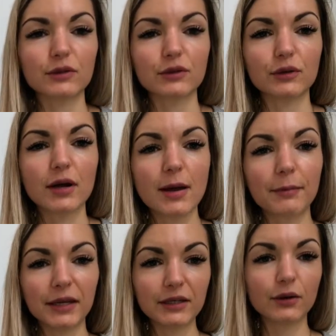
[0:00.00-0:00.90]
to
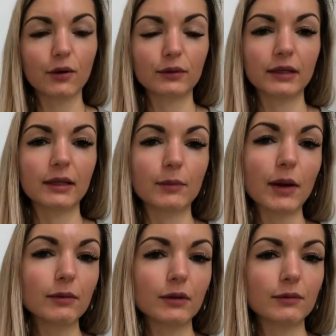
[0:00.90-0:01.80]
be in your own little
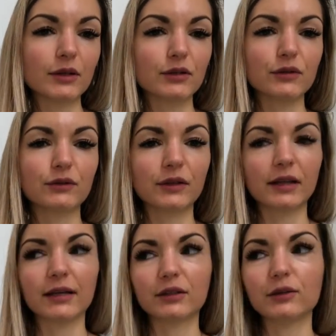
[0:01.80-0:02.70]
bubble because you feel
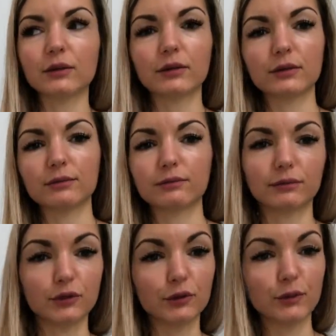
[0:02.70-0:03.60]
like you're
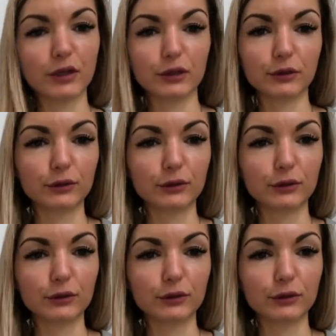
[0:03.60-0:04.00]
too special,